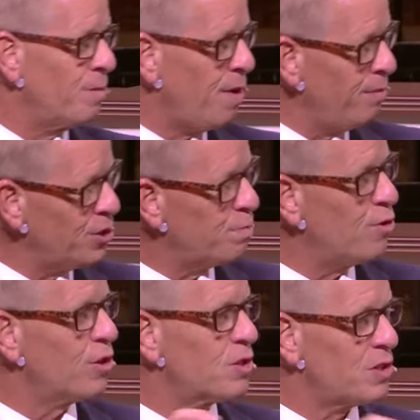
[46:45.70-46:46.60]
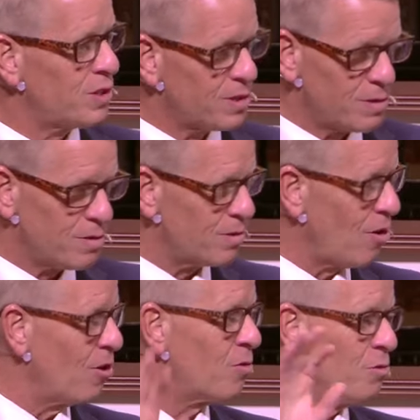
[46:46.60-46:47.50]
we publish books,
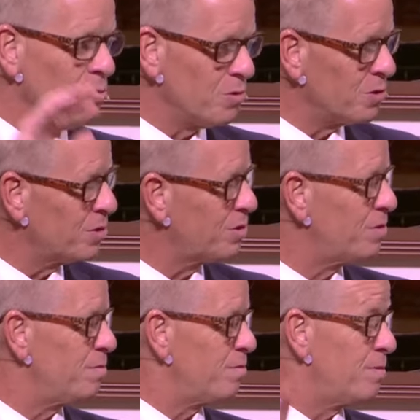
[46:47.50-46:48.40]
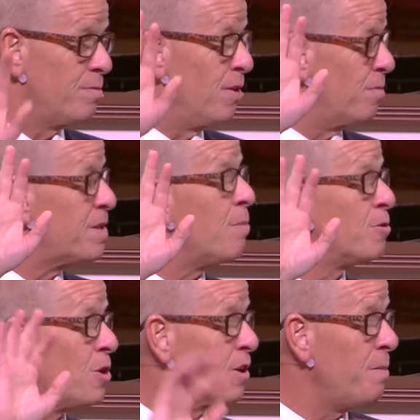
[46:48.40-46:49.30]
articles, the Table
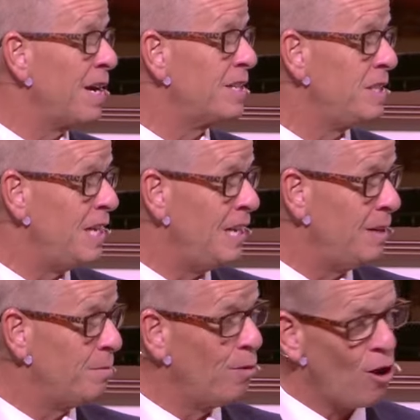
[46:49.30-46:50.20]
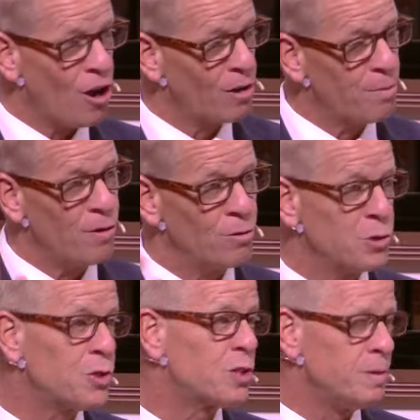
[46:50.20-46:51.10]
Talk magazine, blog
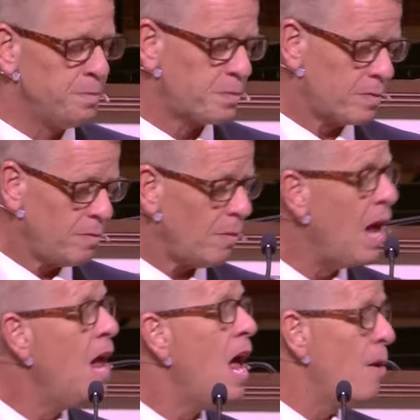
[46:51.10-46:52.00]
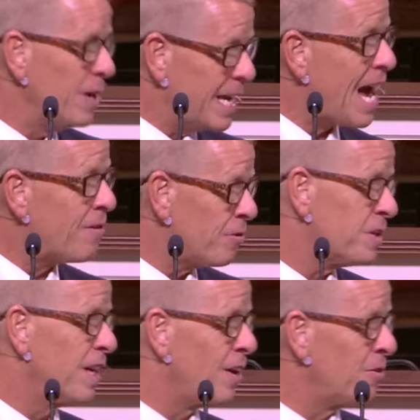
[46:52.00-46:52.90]
posts, and we gather
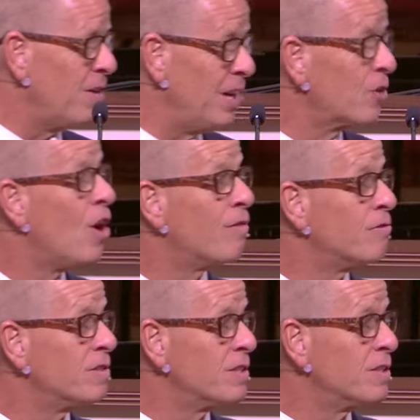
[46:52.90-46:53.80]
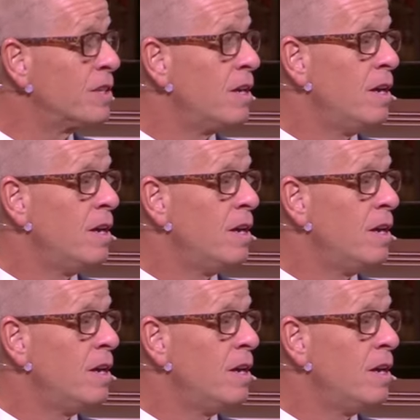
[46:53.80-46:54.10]
together at conferences.